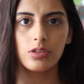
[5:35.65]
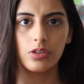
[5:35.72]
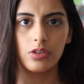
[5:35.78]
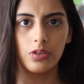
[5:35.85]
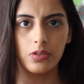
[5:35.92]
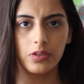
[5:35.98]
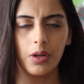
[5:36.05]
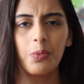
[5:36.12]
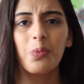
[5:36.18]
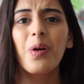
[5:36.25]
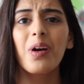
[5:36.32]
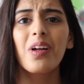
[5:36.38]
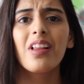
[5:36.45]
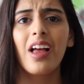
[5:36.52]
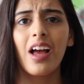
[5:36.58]
to that
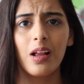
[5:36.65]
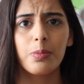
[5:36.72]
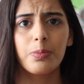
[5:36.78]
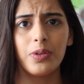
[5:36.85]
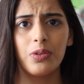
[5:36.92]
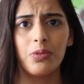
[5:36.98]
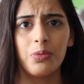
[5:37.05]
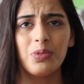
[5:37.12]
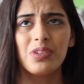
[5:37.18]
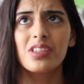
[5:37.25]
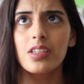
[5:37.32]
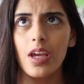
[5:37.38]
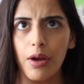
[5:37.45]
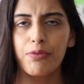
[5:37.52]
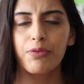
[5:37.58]
will help you,
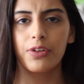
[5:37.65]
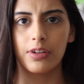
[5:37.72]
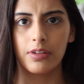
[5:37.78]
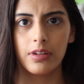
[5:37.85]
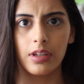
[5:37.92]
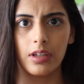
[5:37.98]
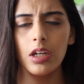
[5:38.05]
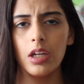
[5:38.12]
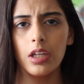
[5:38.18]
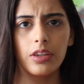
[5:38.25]
definitely.